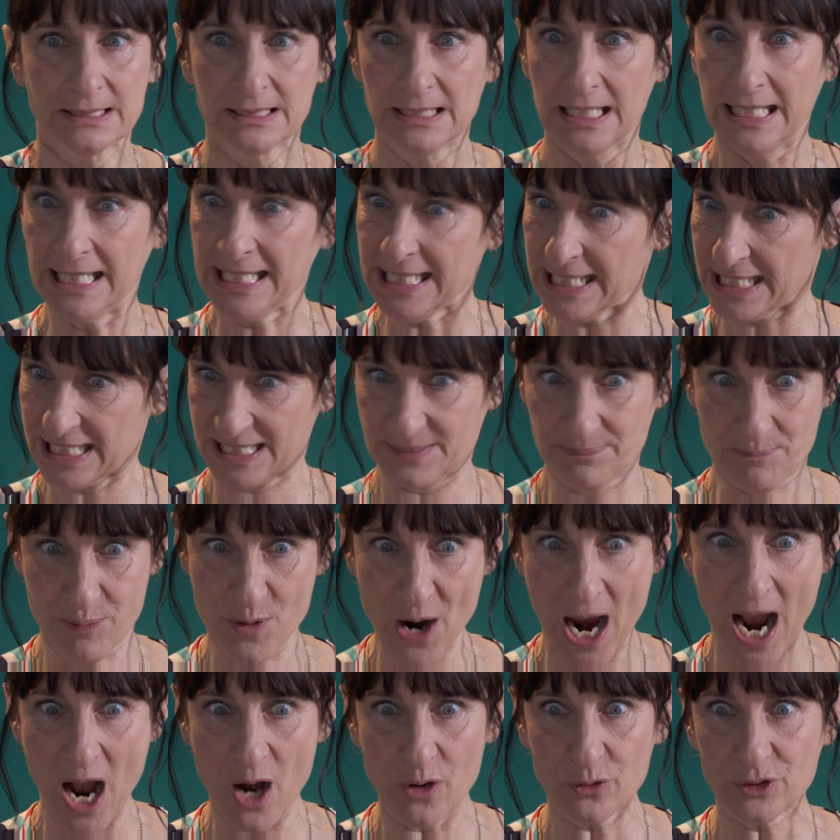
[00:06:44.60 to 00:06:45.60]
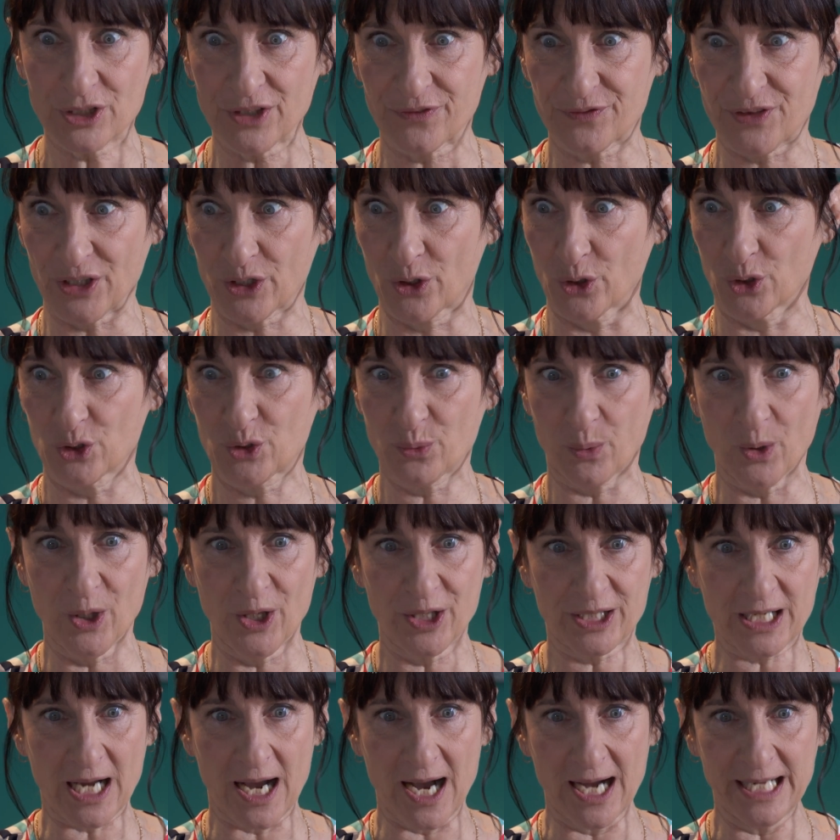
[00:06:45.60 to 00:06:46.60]
He is proud of the good
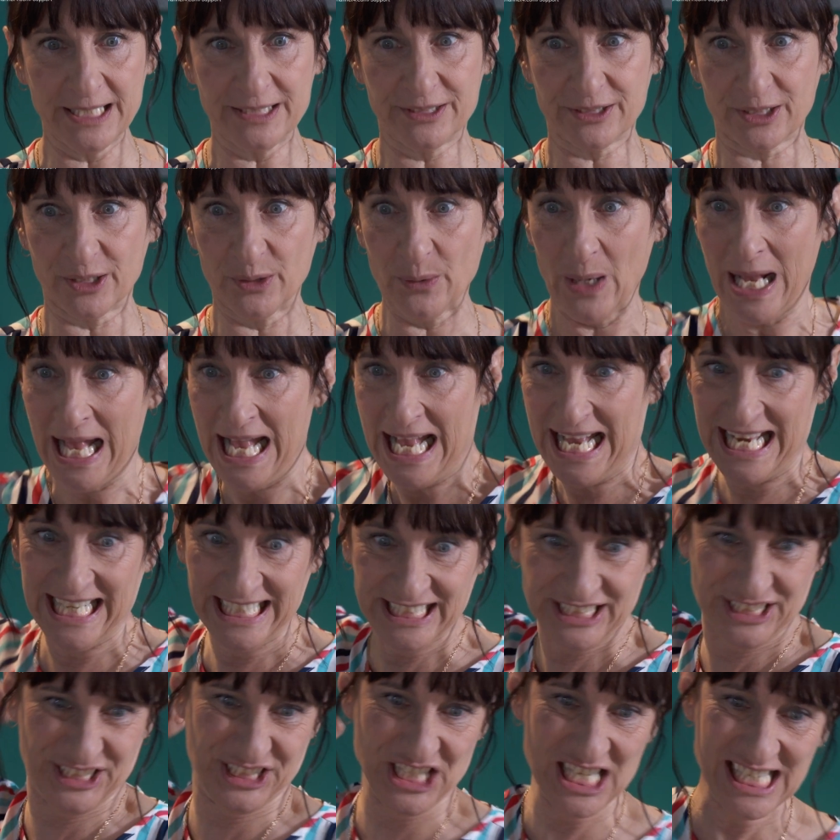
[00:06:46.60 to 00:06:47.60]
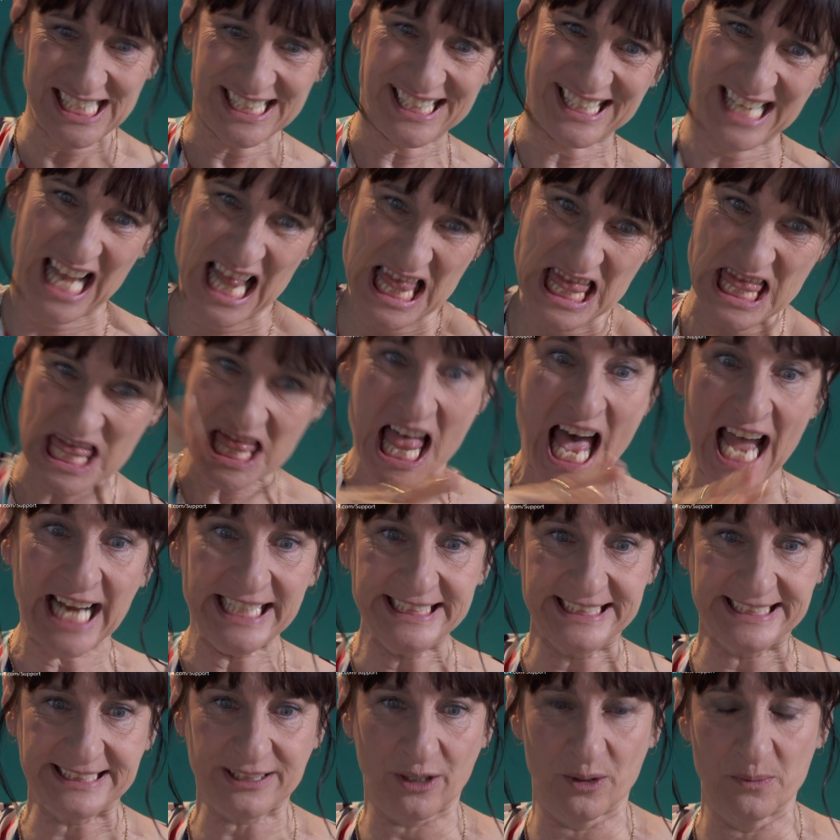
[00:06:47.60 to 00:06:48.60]
work I do. He shines a
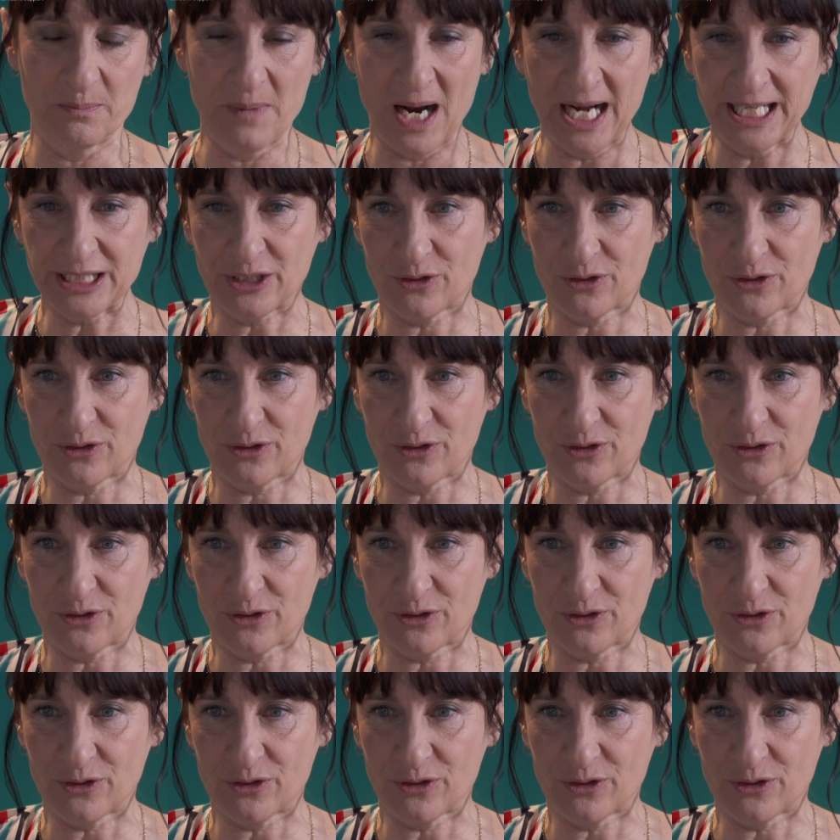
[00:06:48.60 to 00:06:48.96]
light on my